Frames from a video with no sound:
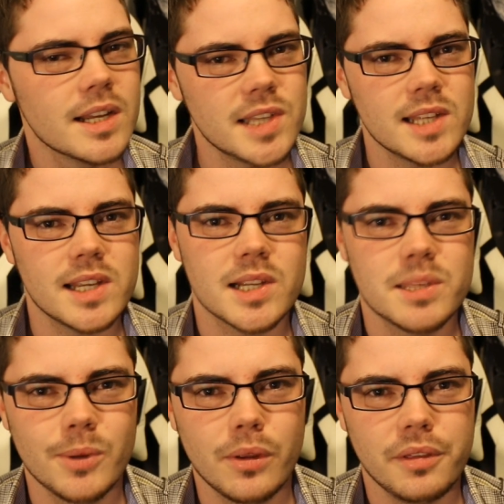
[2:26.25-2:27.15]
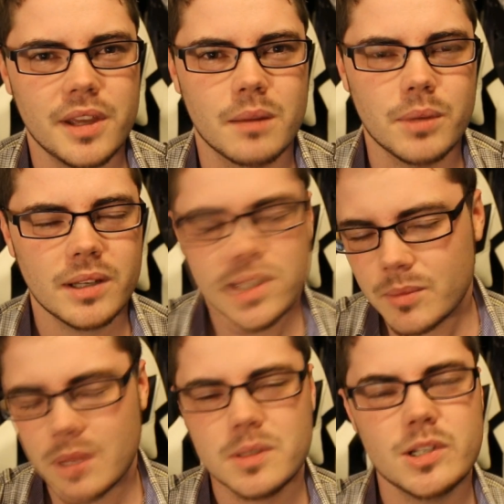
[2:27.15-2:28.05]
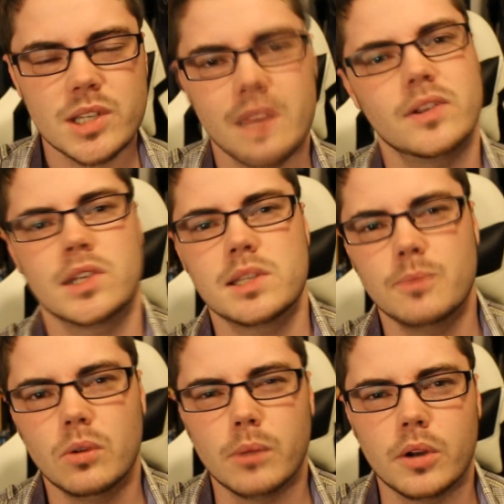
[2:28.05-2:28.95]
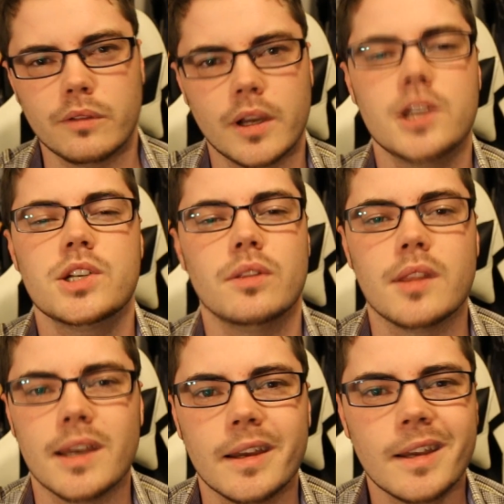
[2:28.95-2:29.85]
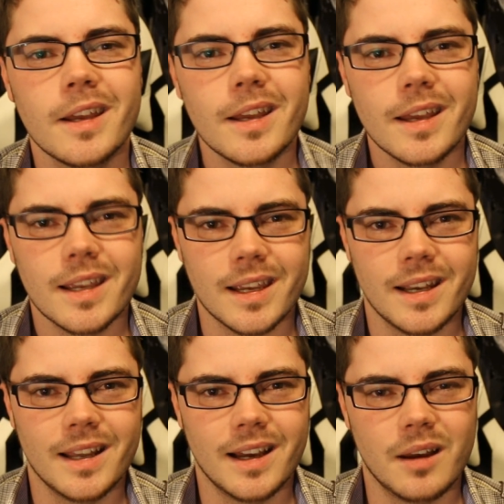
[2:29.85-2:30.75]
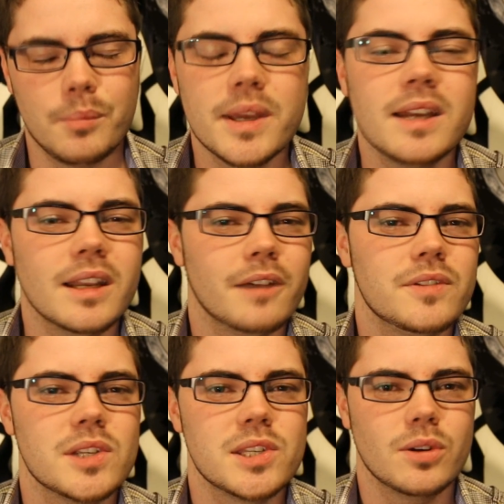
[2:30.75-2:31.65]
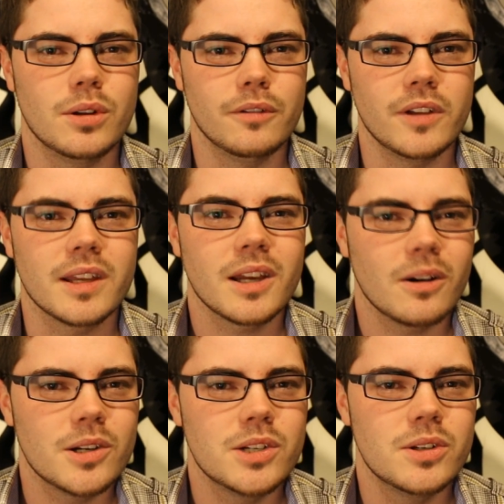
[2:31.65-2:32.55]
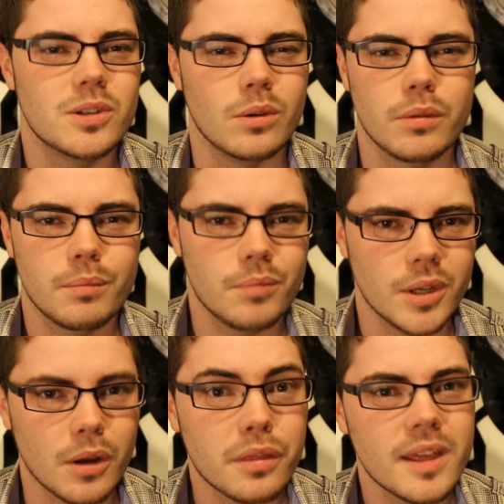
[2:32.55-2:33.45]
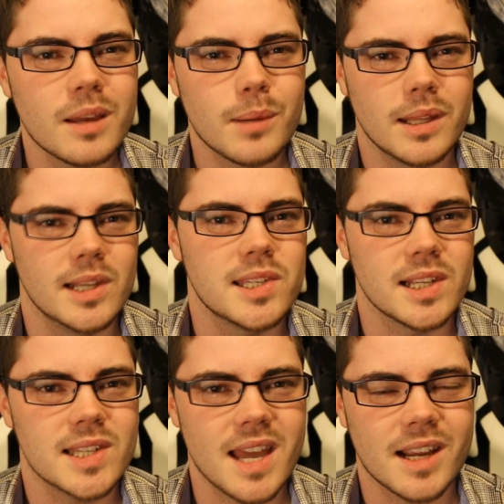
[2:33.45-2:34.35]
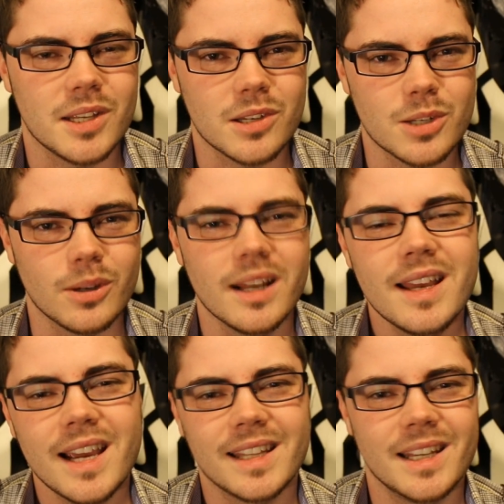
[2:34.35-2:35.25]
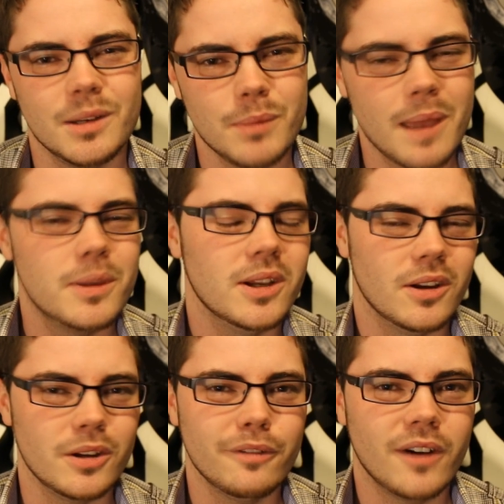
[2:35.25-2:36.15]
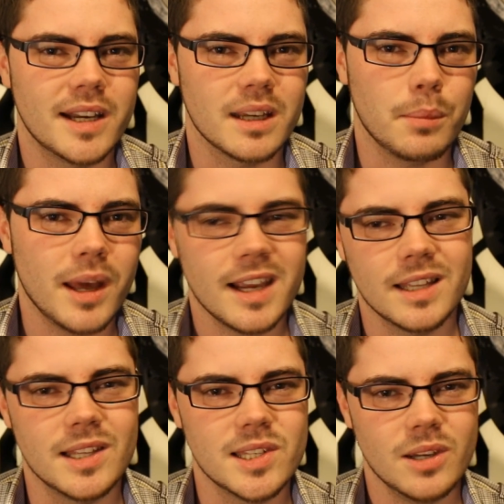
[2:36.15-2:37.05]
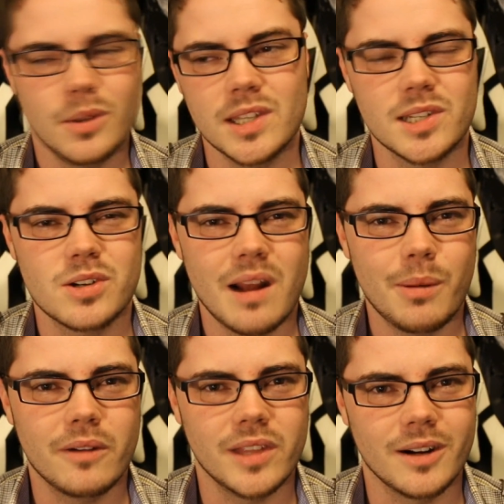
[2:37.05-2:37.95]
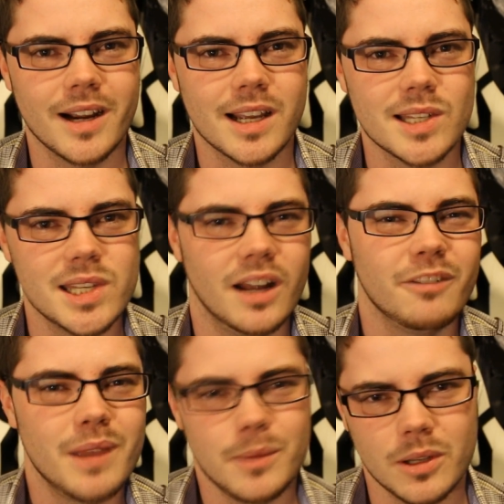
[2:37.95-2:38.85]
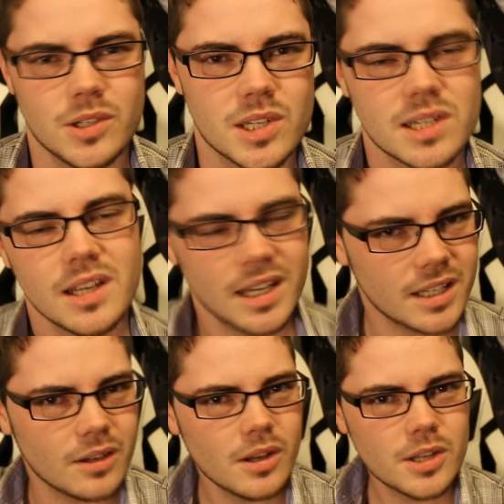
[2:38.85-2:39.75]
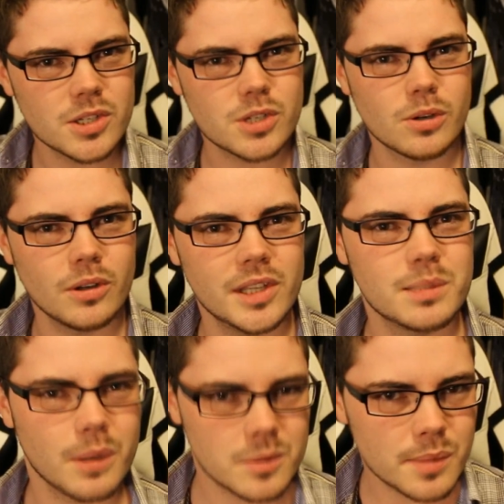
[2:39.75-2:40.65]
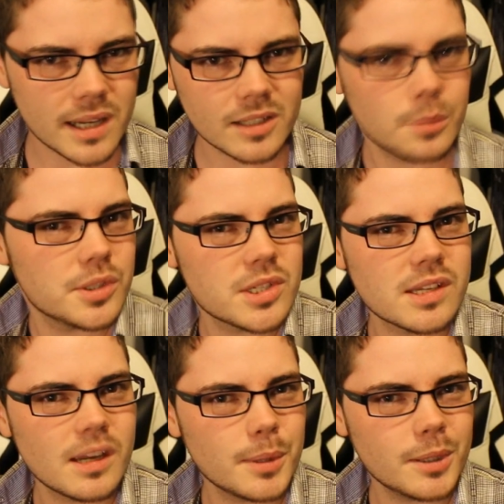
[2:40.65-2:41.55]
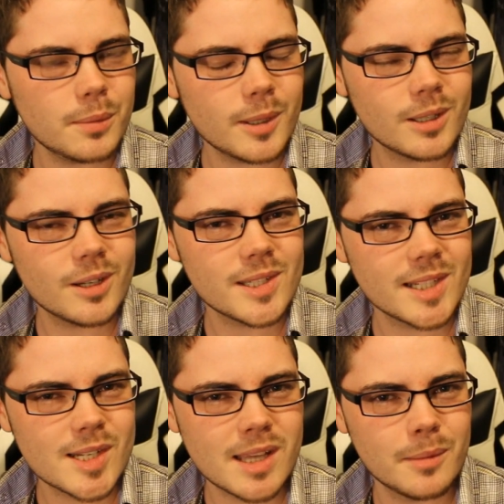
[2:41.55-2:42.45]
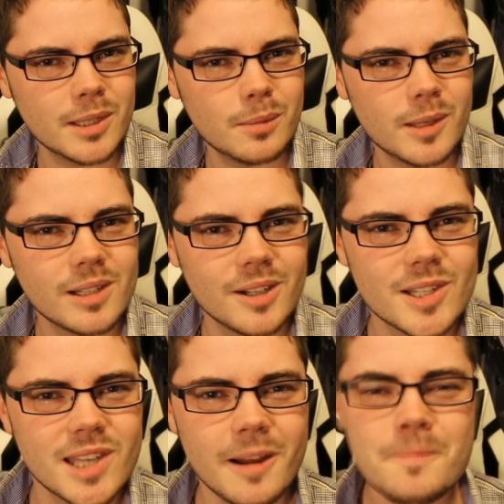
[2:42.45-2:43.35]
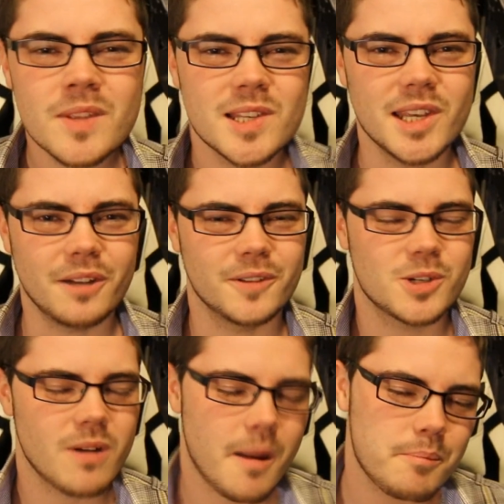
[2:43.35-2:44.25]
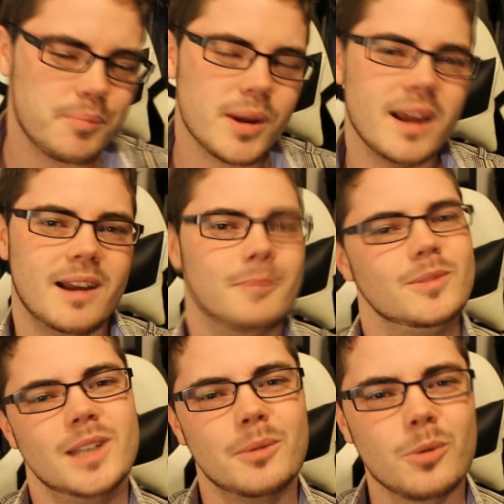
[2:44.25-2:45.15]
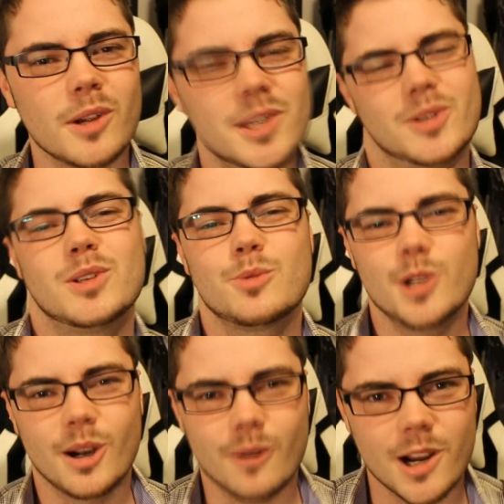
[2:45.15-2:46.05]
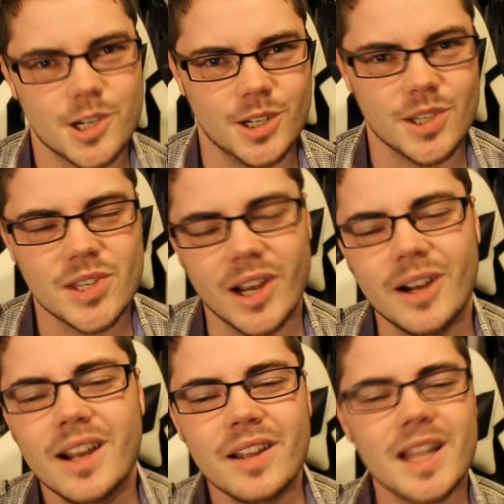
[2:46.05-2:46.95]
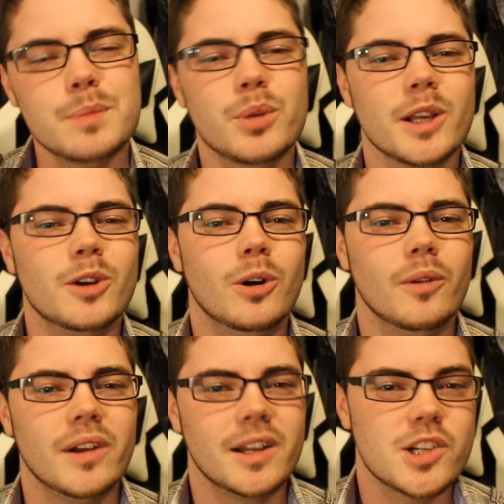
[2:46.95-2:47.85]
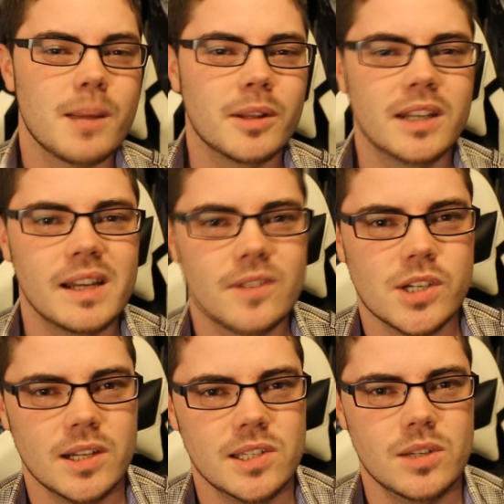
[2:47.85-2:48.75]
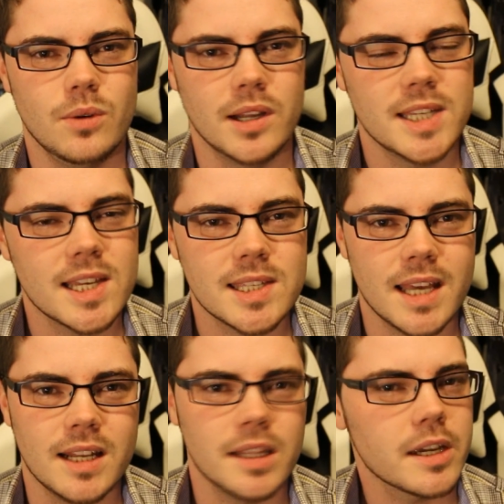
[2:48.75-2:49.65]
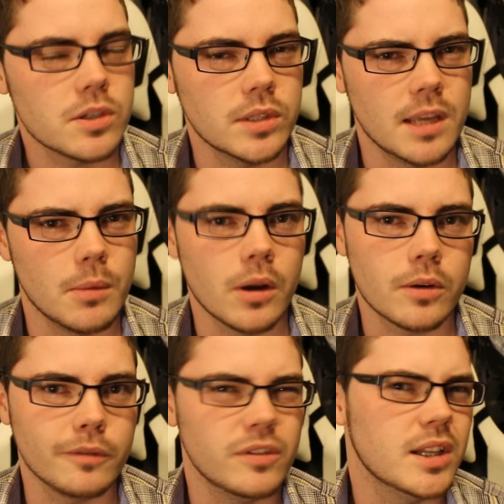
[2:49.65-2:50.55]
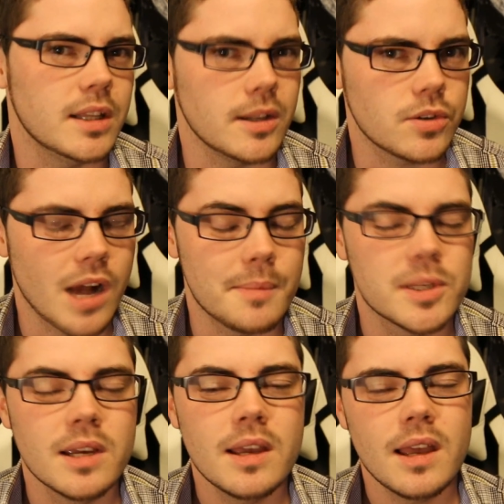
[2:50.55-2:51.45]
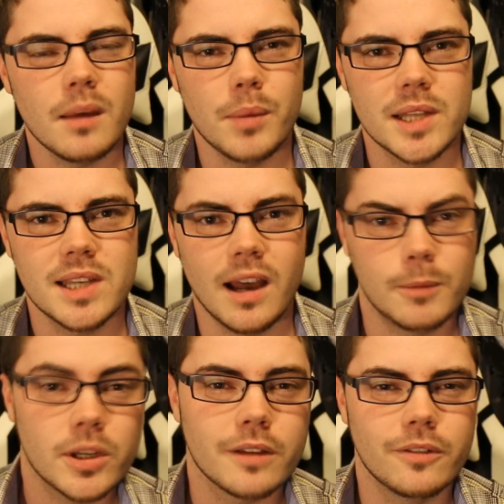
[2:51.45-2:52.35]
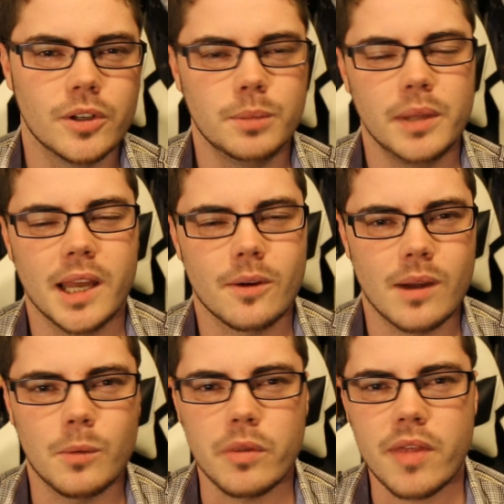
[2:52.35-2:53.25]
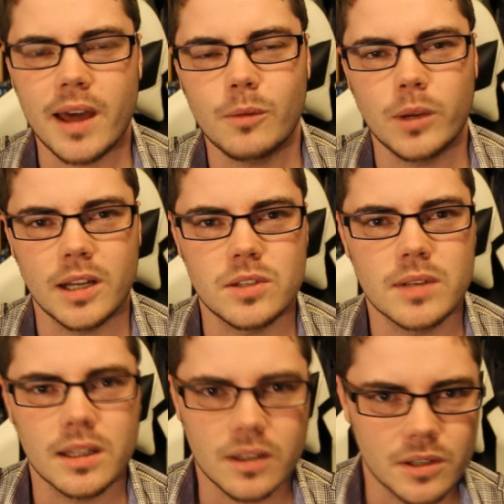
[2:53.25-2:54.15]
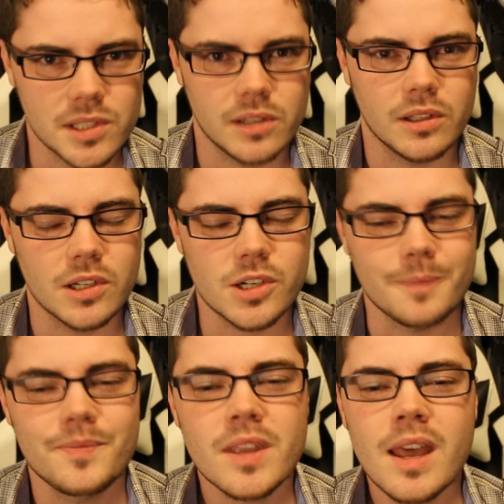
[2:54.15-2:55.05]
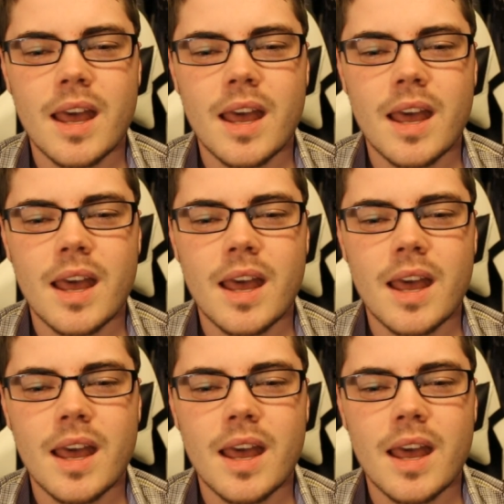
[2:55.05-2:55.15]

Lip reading: Sounds like a small thing, but sometimes just having a small motivation there can be enough to sort of encourage you to, you know, think about these things. How can you do it? And then maybe, you know, you're fighting a pack and there's a trap over there I can set off. Maybe I'll just, you know, just draw these mobs back a little bit, just come a little bit closer, just come a little bit closer, set off the trap, bam, double resource regeneration. So that's pretty cool. A shame I didn't have a chance to test that in the actual demo. I couldn't find any traps, but I'm looking forward to playing around with that when I do get the console edition.